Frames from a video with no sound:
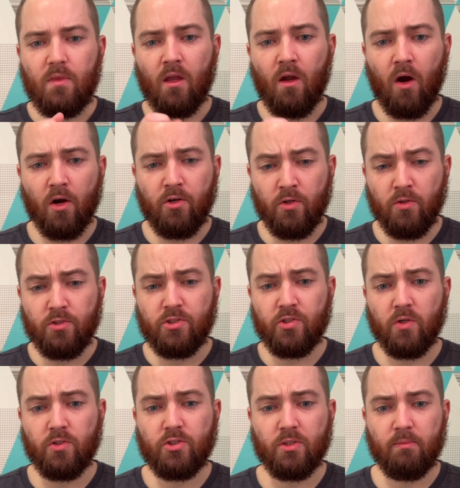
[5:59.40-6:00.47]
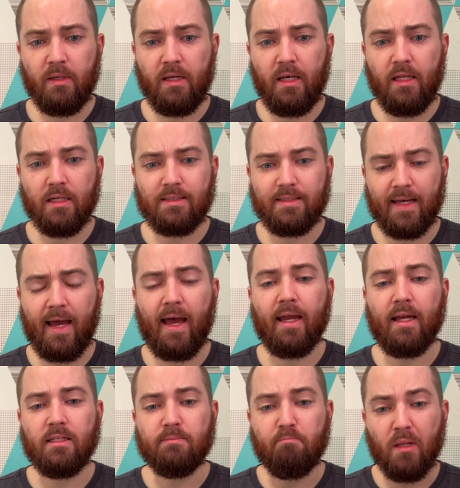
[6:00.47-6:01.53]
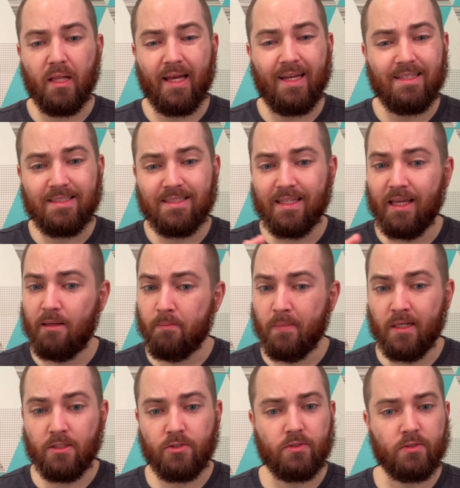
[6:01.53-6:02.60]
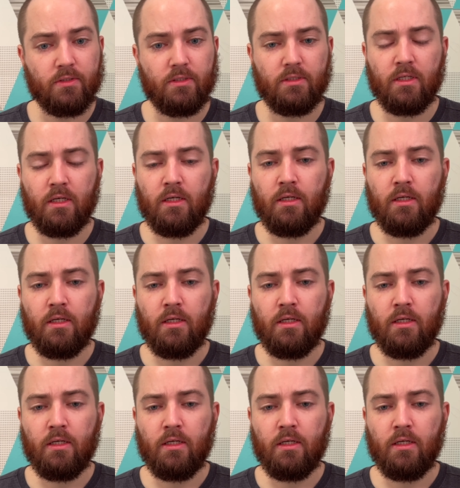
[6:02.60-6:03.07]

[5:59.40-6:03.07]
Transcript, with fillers: Our new social media tag is Blank Slate Ministries.